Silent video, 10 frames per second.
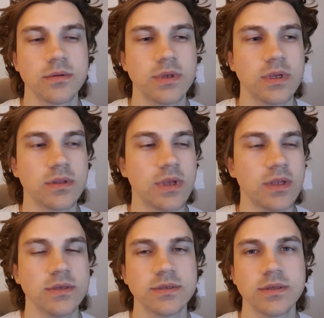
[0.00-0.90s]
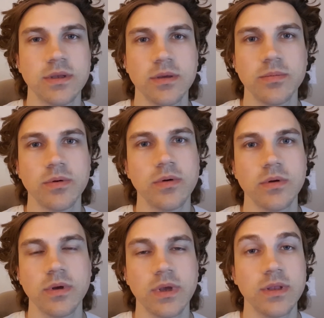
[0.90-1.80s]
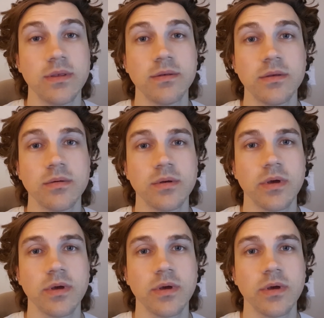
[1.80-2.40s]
get any sleep or anything